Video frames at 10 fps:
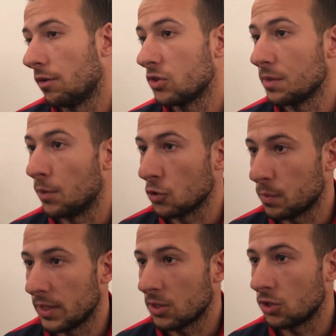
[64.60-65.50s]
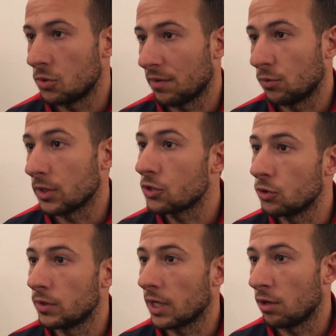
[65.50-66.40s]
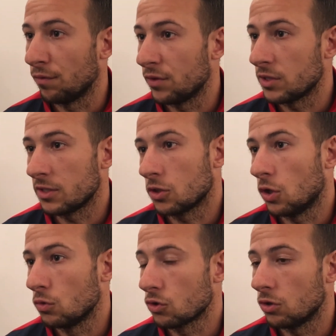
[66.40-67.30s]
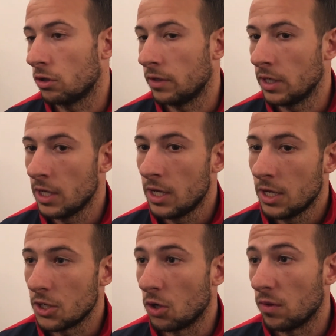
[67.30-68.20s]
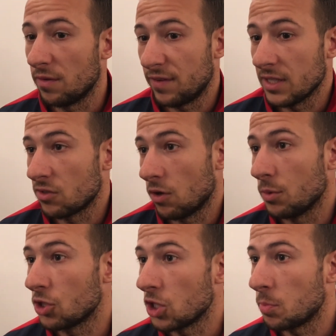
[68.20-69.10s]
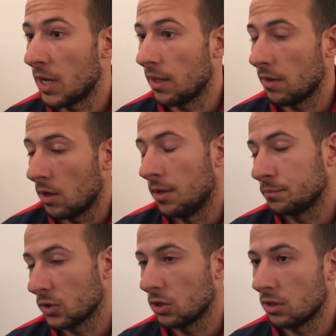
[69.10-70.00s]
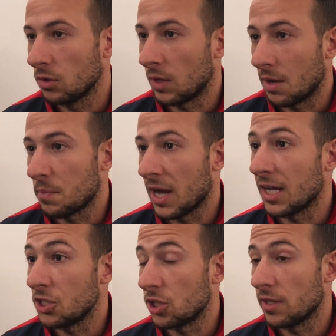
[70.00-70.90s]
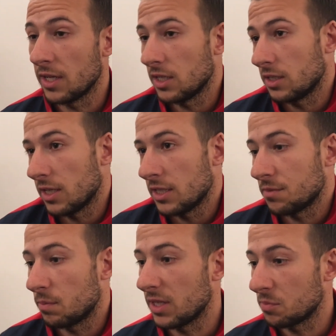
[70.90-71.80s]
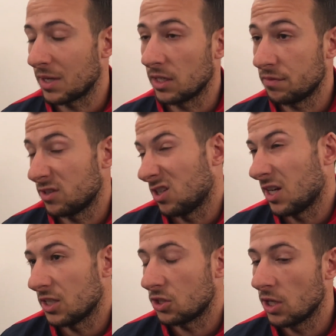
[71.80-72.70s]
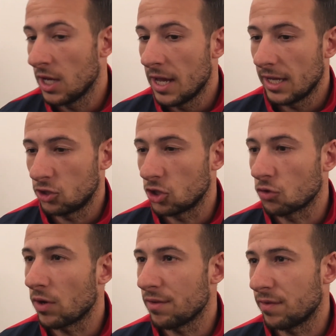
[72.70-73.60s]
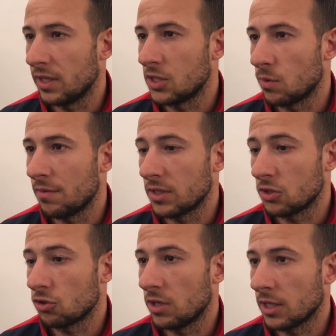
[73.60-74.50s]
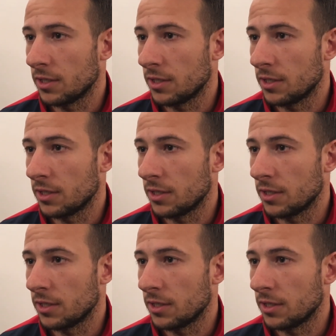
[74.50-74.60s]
obviously most players, because you have to exude that confidence as a goal scorer, you know, the fans are always on your back, like behind you, then it's magnificent, and it's just a great feeling to have as a striker.